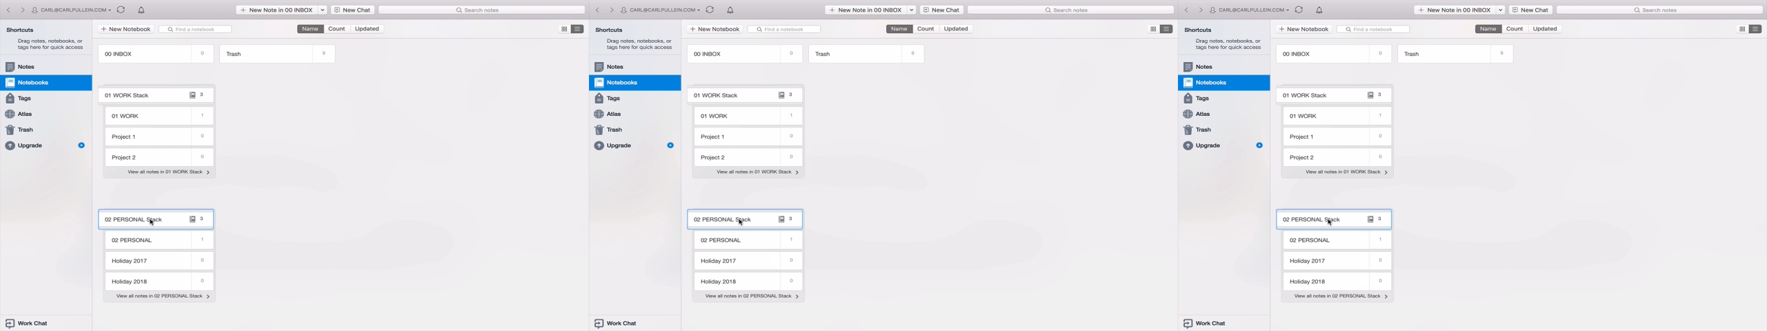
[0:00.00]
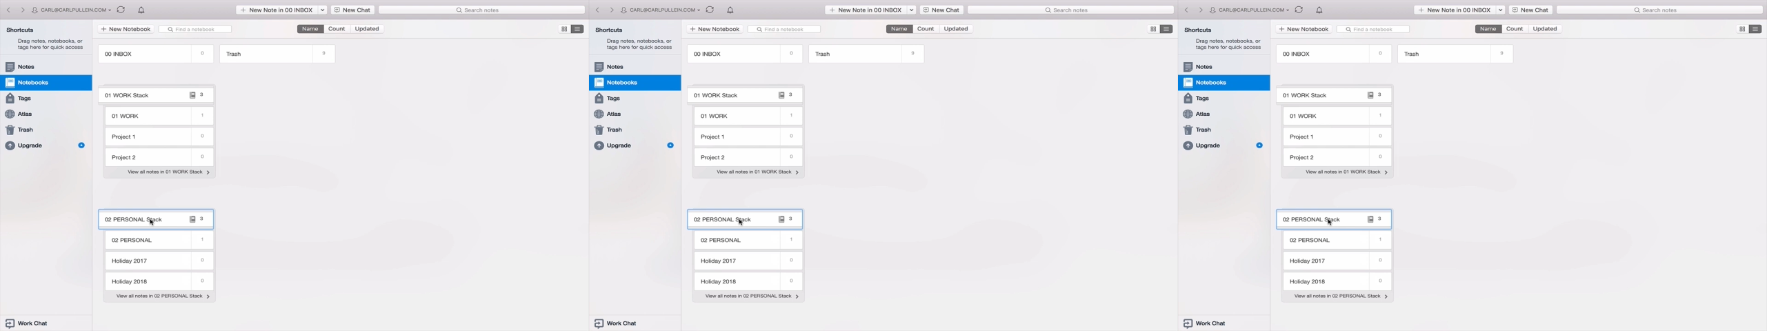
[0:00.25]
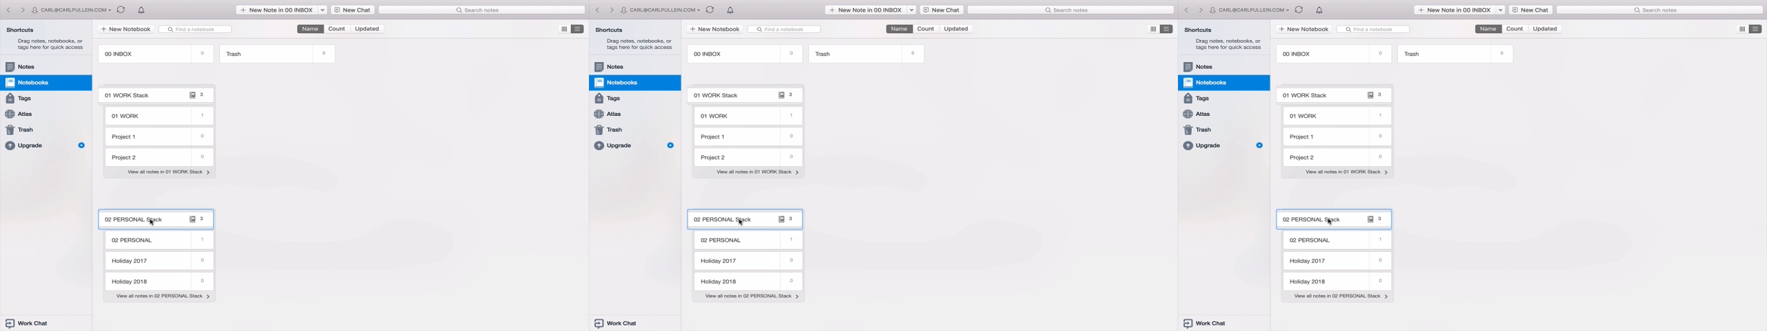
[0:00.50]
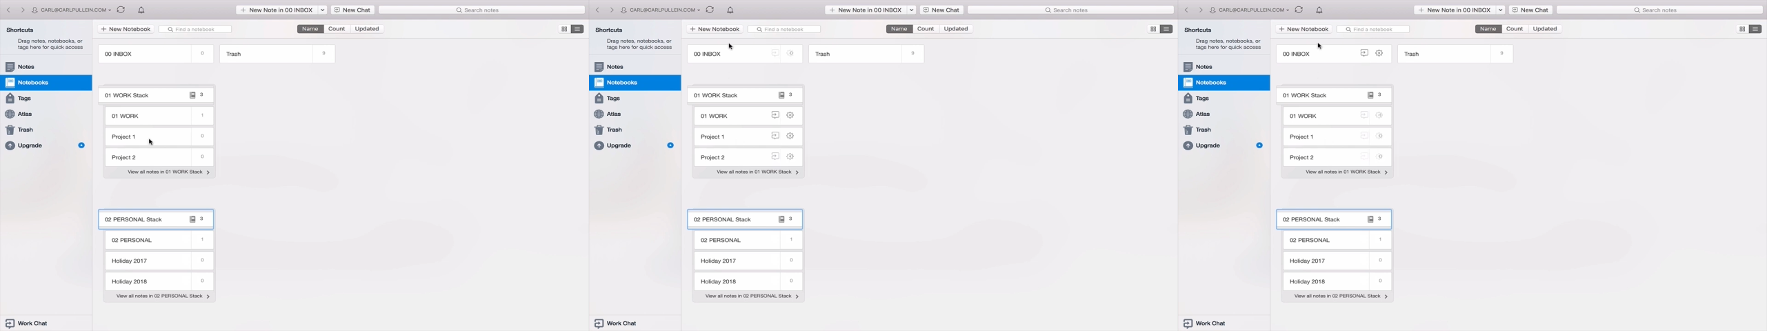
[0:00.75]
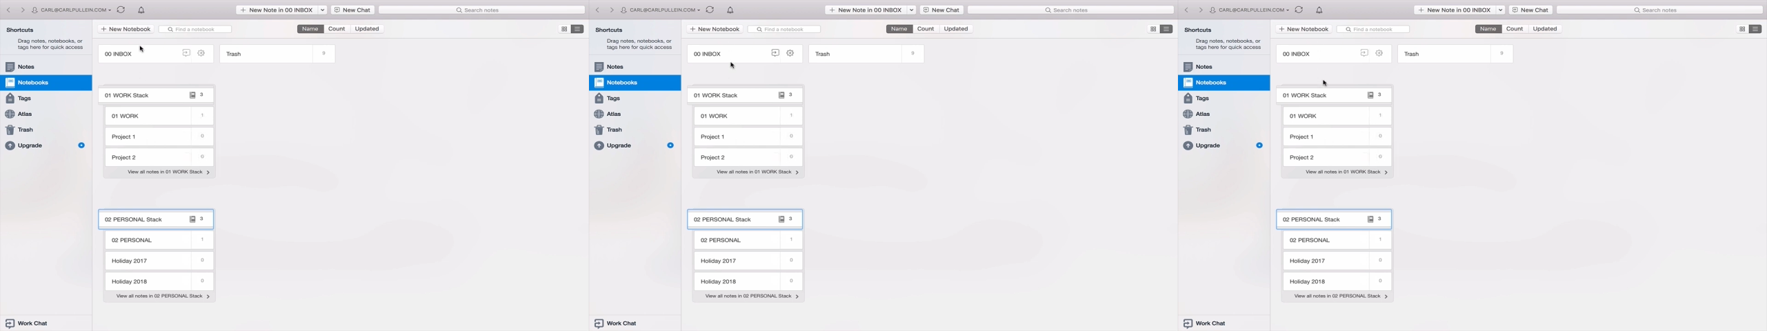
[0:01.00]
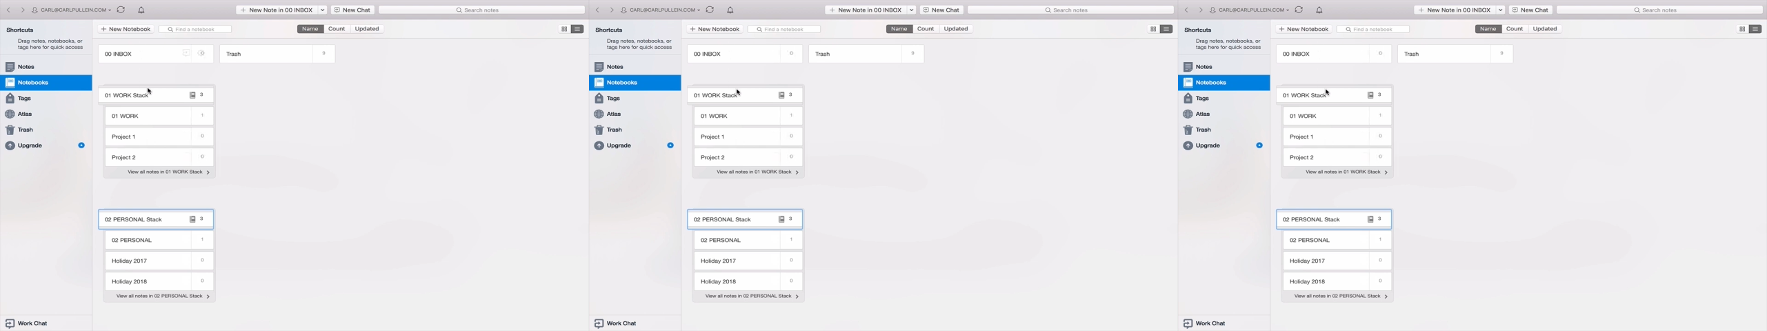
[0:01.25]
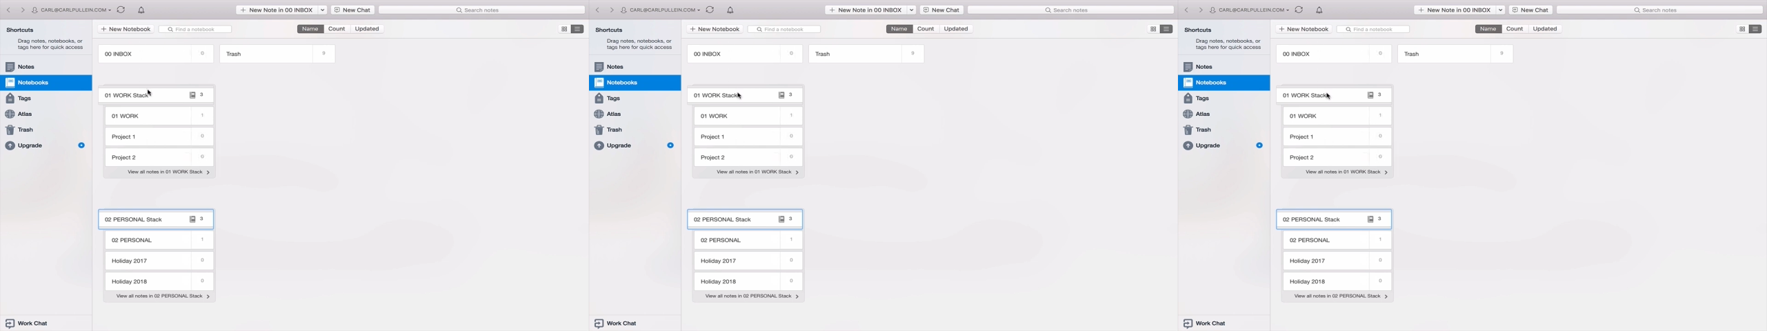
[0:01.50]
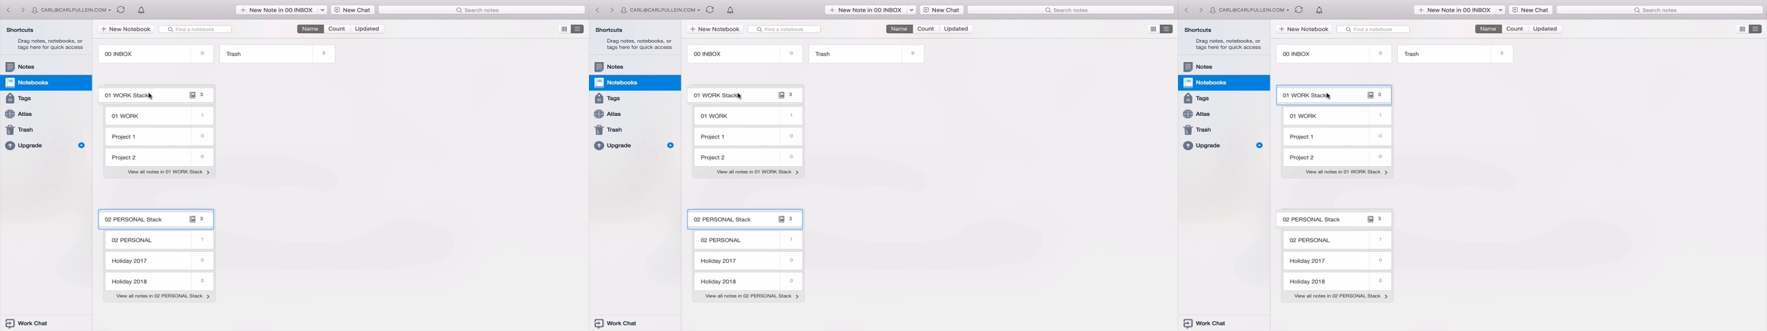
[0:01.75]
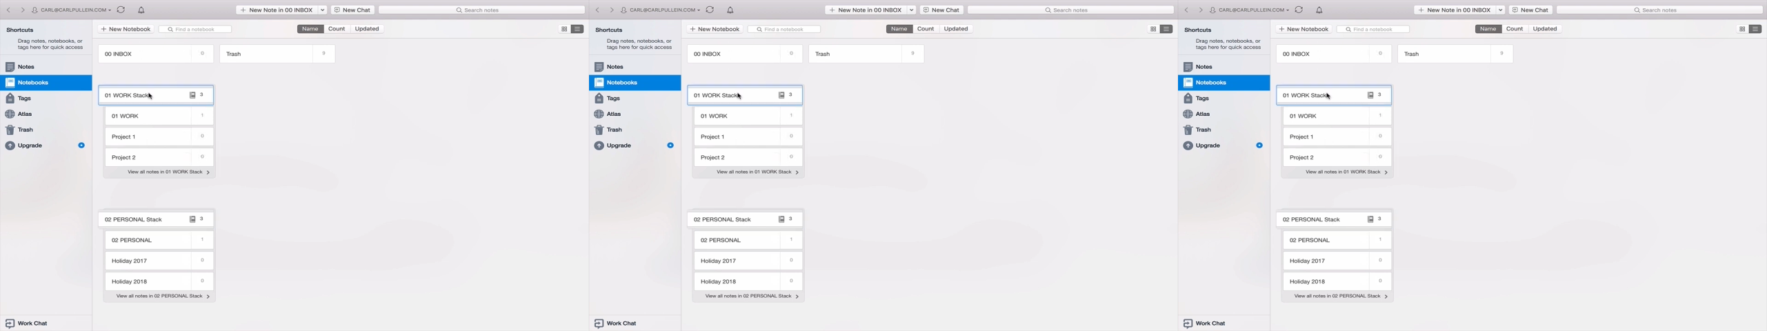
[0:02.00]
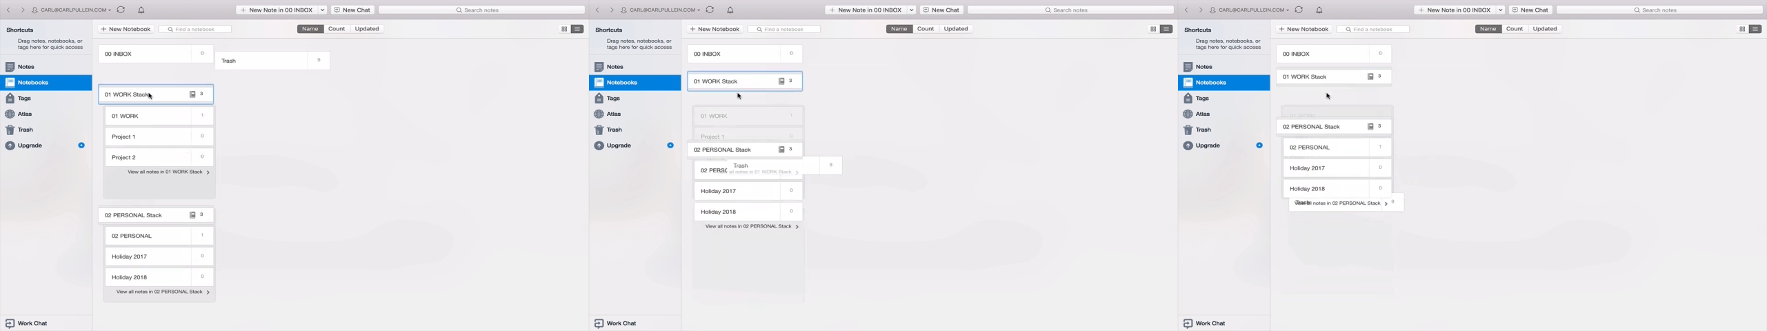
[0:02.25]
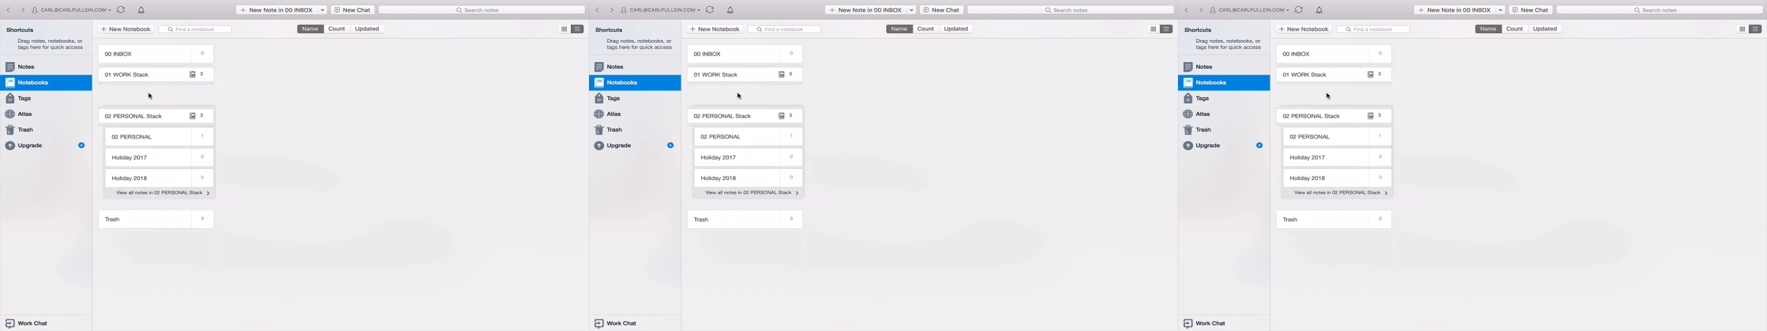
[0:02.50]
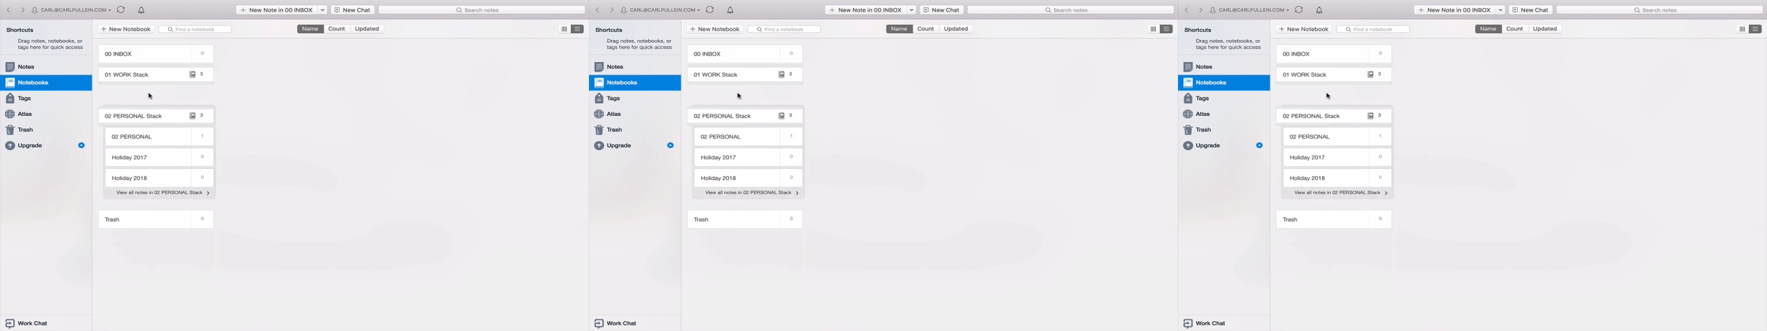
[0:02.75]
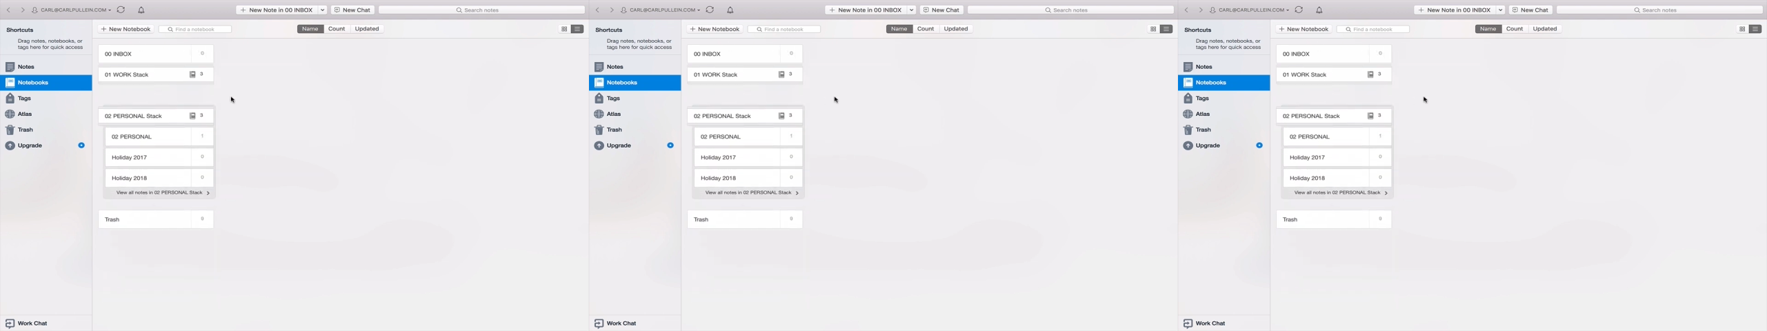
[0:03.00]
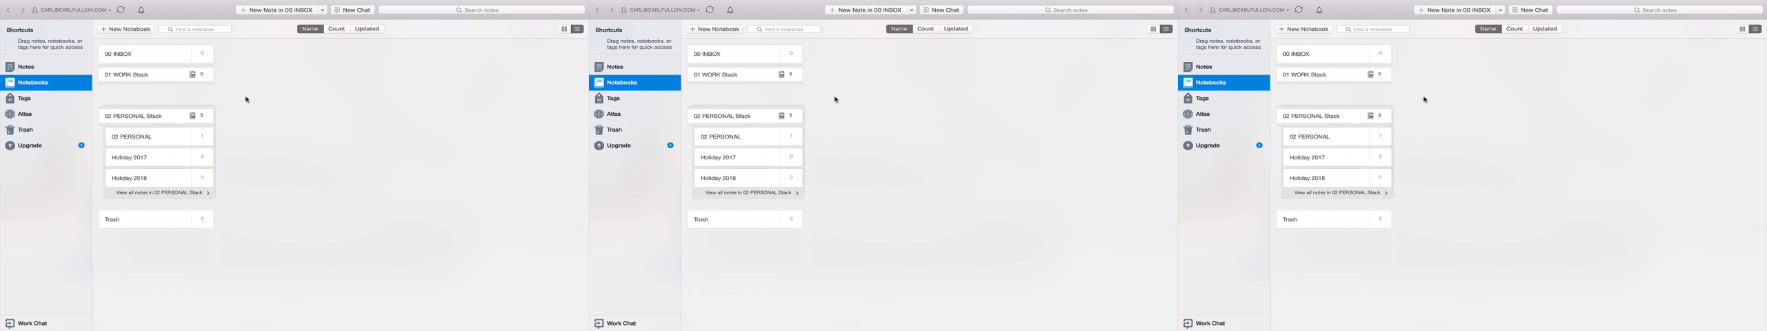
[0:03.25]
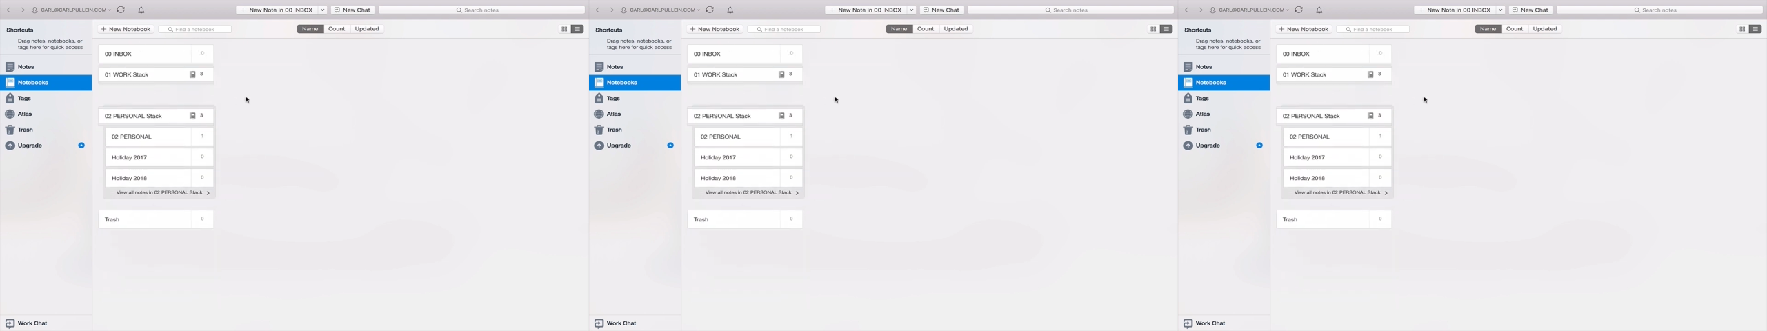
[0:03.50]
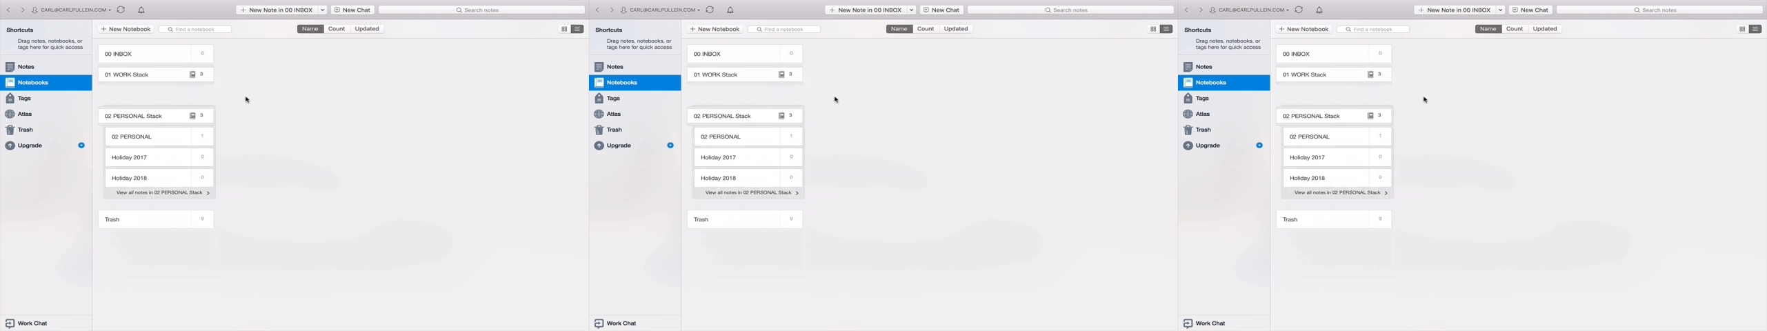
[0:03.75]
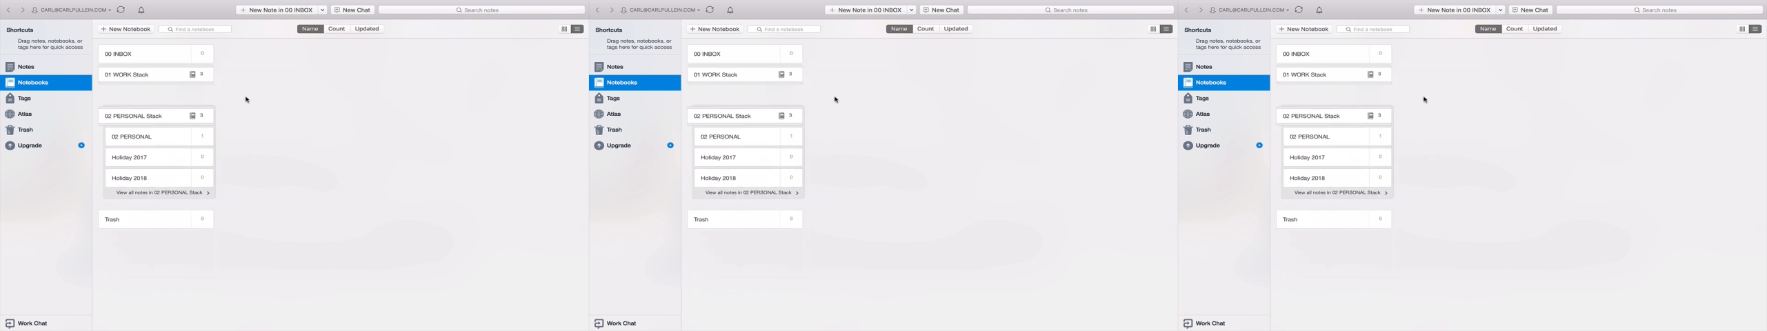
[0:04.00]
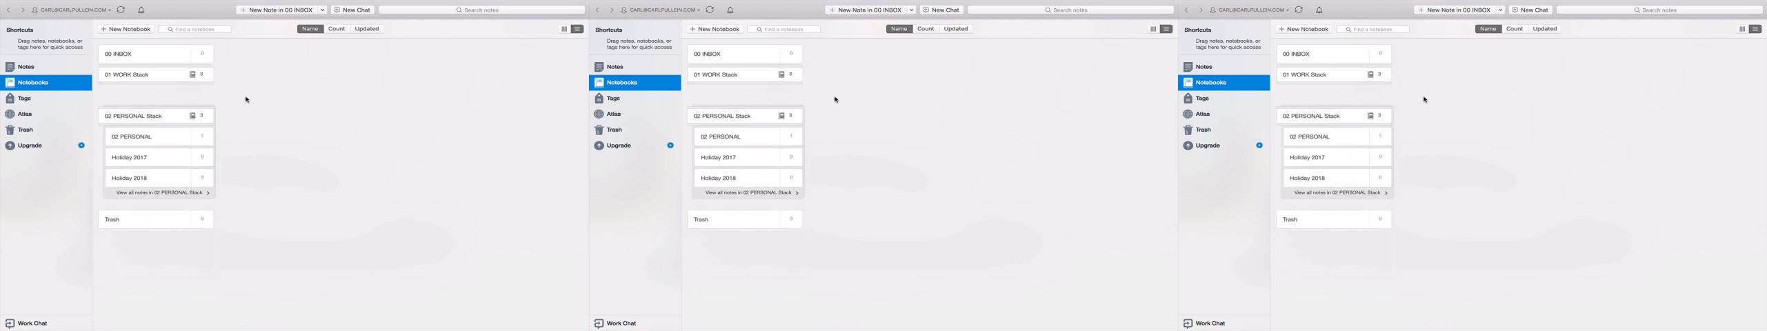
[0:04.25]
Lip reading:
[unreadable: no face in view]